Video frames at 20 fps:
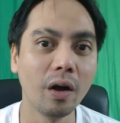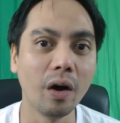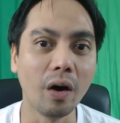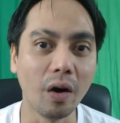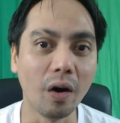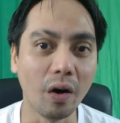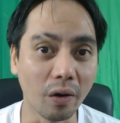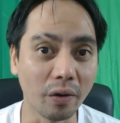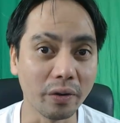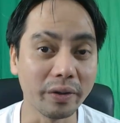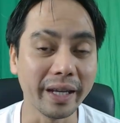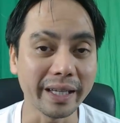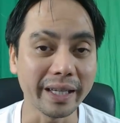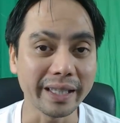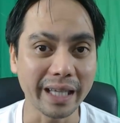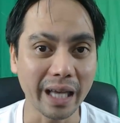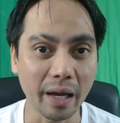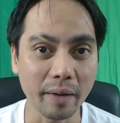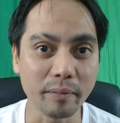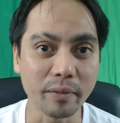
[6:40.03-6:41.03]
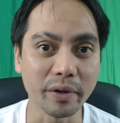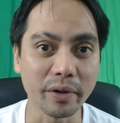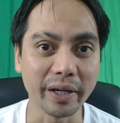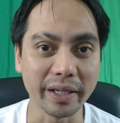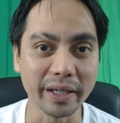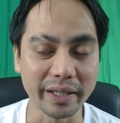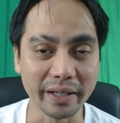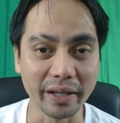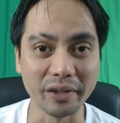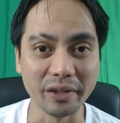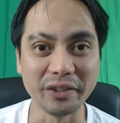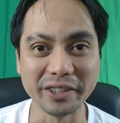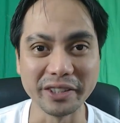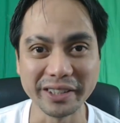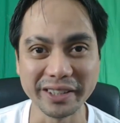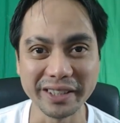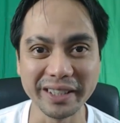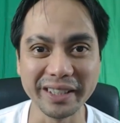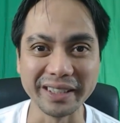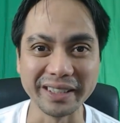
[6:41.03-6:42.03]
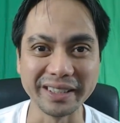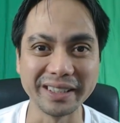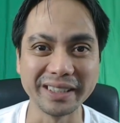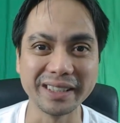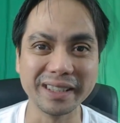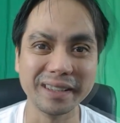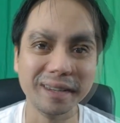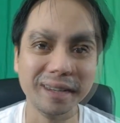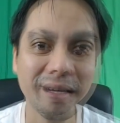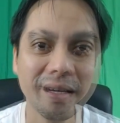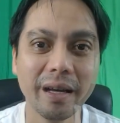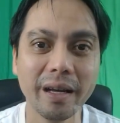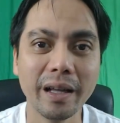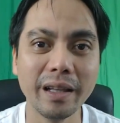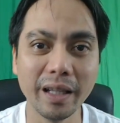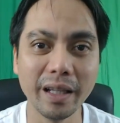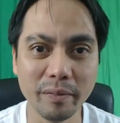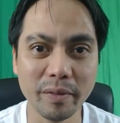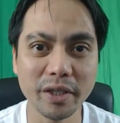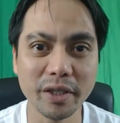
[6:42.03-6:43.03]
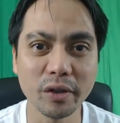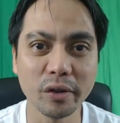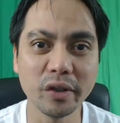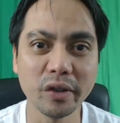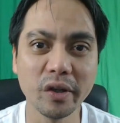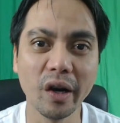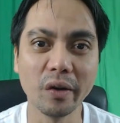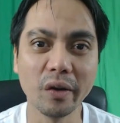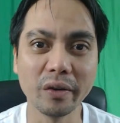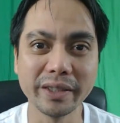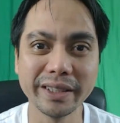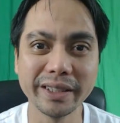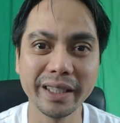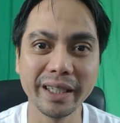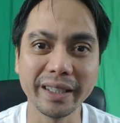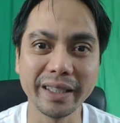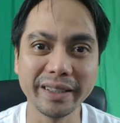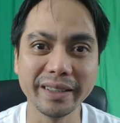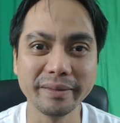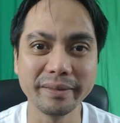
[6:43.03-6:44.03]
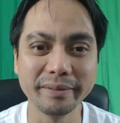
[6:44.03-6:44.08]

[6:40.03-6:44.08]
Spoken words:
on that camera in other scenes. Let me show you how it's done.